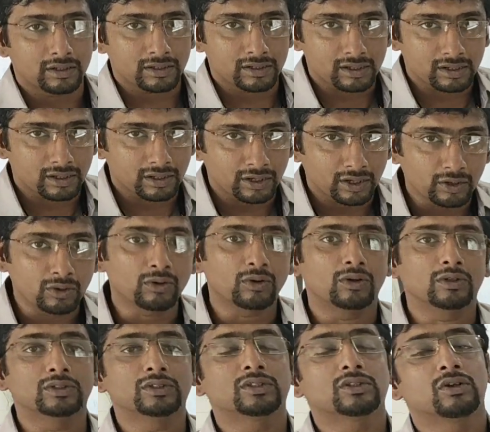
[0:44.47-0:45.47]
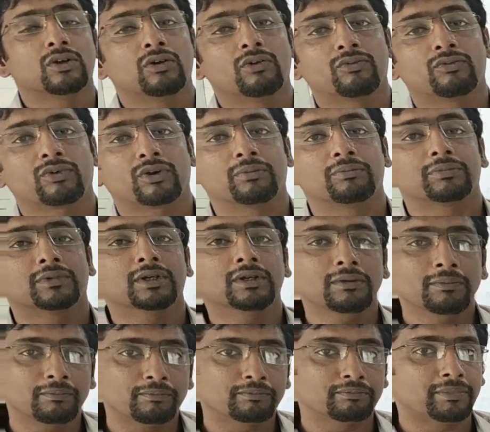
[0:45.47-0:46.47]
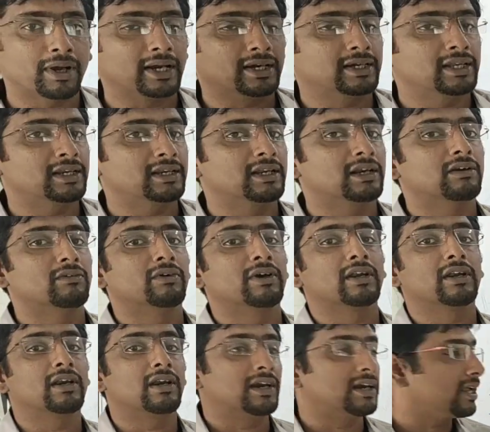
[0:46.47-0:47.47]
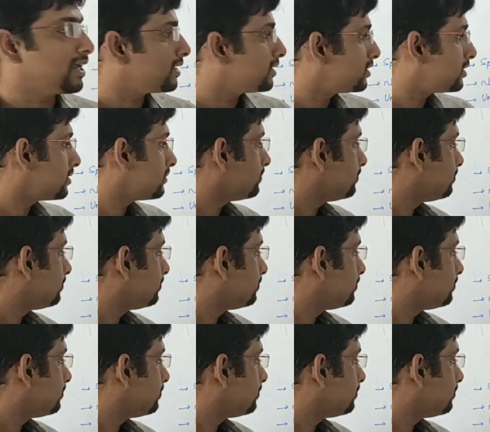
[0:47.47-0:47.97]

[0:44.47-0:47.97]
neurons from the bacterial viral attacks.